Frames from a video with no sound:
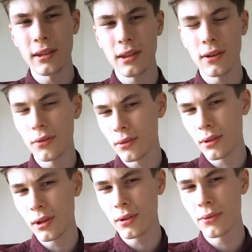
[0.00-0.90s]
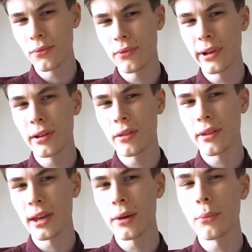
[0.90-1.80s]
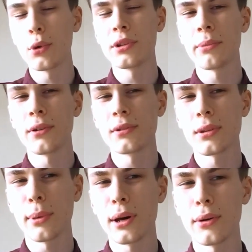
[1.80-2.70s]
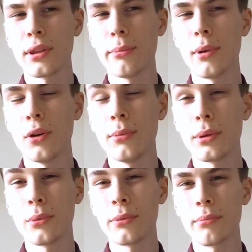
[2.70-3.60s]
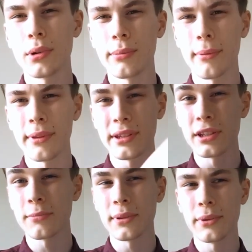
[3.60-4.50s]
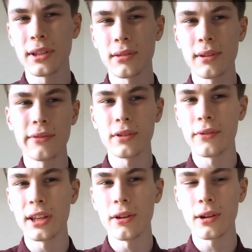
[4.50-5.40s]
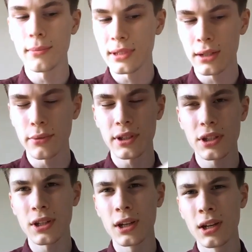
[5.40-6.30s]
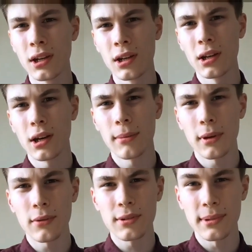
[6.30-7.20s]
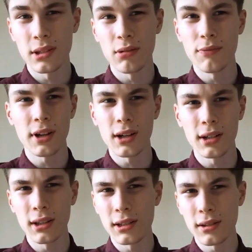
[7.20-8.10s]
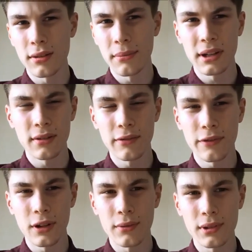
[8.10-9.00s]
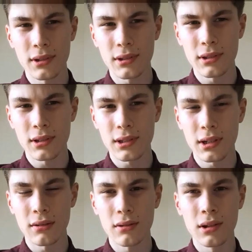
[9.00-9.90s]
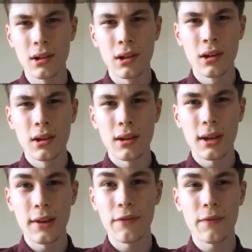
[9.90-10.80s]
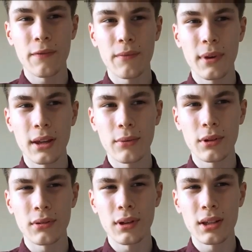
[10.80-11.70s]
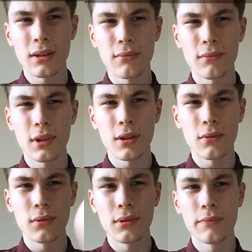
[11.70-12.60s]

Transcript: You know, the only real thing I would post about at the moment would probably just be whenever a video comes out, which I'm going to be doing regardless of the amount of followers, just so if anyone, I don't know